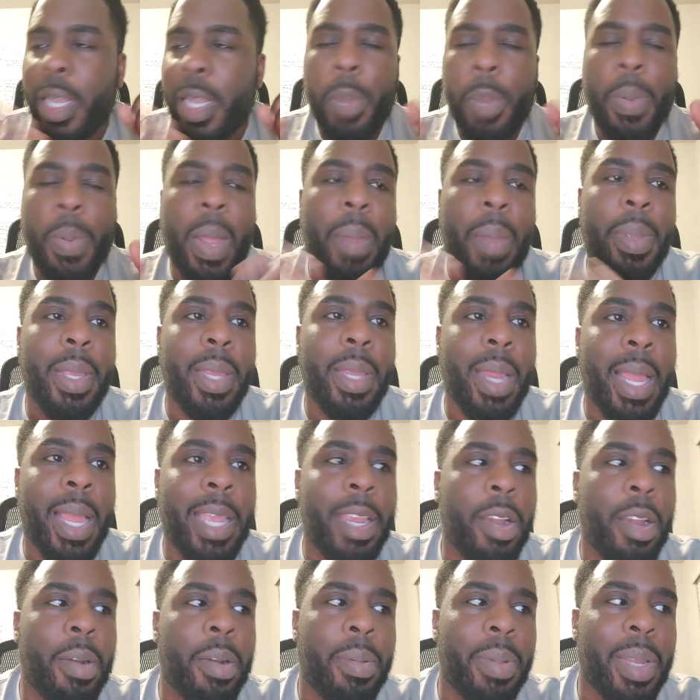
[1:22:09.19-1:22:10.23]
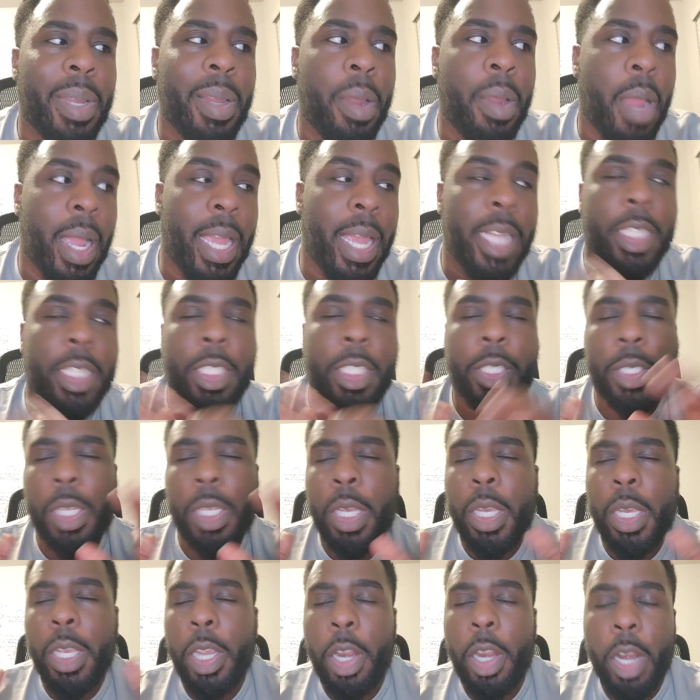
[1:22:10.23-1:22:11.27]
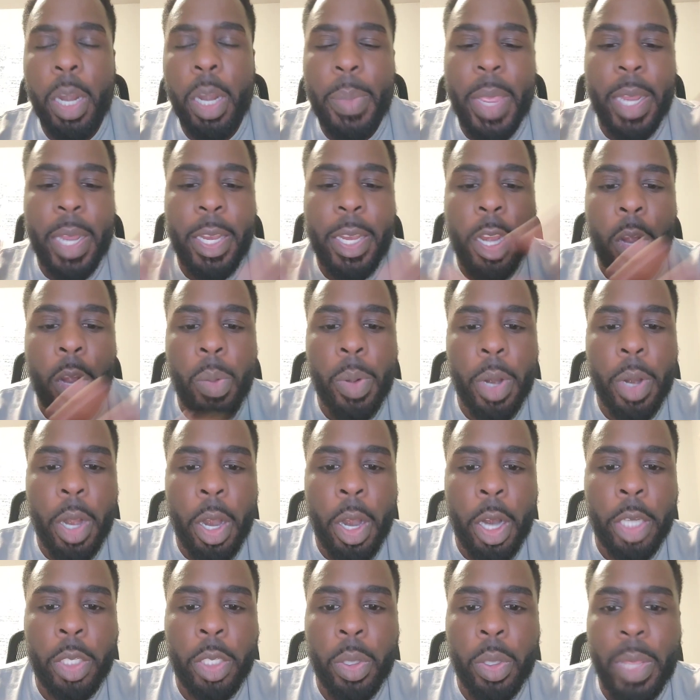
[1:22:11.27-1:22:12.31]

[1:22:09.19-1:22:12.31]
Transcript: You're probably, yeah, I guess you're going to be a terrible nurse,